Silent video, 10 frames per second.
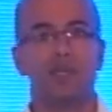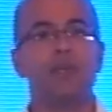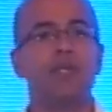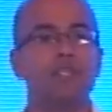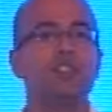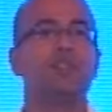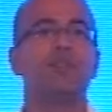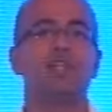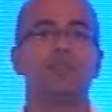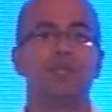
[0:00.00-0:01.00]
The limitations
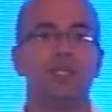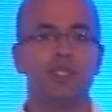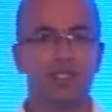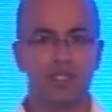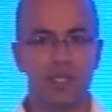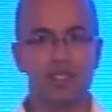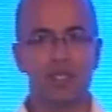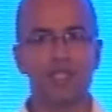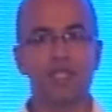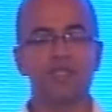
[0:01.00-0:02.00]
of DSP is there are
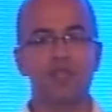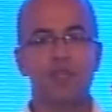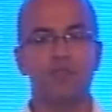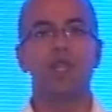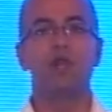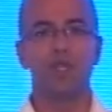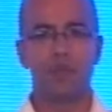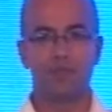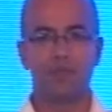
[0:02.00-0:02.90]
certain things which are available,